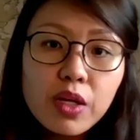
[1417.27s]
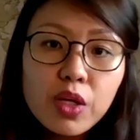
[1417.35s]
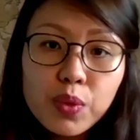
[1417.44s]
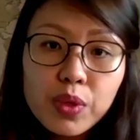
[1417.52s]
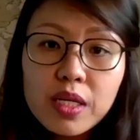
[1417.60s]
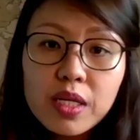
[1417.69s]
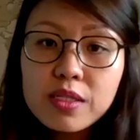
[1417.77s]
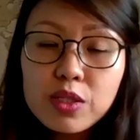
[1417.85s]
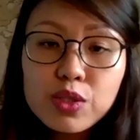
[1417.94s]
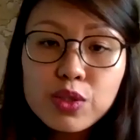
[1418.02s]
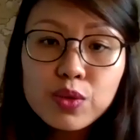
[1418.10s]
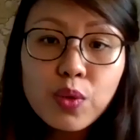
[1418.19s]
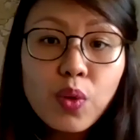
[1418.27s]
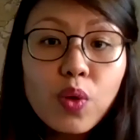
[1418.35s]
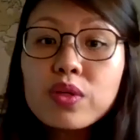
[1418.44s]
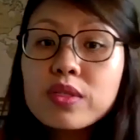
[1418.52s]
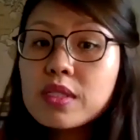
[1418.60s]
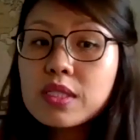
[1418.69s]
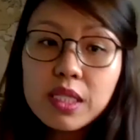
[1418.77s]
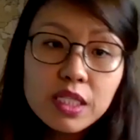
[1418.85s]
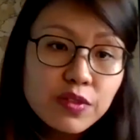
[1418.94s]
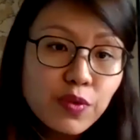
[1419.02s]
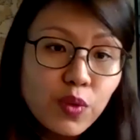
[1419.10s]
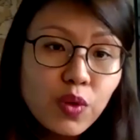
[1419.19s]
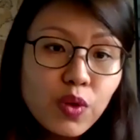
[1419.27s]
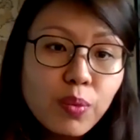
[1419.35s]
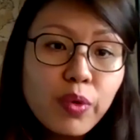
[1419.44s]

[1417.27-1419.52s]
you would listen to all successful